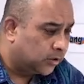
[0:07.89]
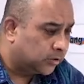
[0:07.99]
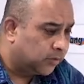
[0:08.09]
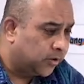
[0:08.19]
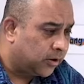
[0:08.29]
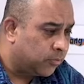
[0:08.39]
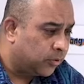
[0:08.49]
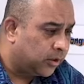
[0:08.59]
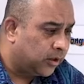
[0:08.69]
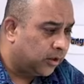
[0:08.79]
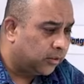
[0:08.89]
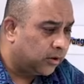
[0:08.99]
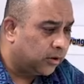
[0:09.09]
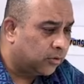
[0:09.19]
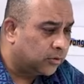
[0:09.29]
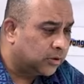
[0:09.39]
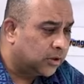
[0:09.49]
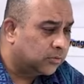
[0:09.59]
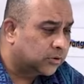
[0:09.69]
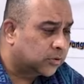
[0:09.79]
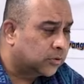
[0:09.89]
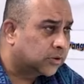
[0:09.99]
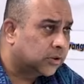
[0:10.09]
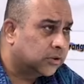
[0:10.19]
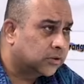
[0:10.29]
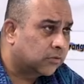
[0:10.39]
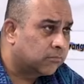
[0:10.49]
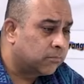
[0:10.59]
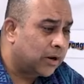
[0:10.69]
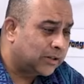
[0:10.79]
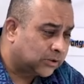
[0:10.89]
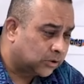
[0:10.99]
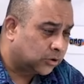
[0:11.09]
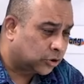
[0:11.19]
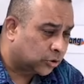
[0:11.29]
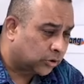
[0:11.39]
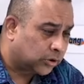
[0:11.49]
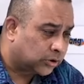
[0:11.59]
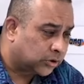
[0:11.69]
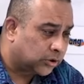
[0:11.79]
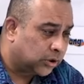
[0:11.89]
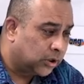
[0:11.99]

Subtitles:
Dr. Vakamo, there are continuous concerns of medicine shortage.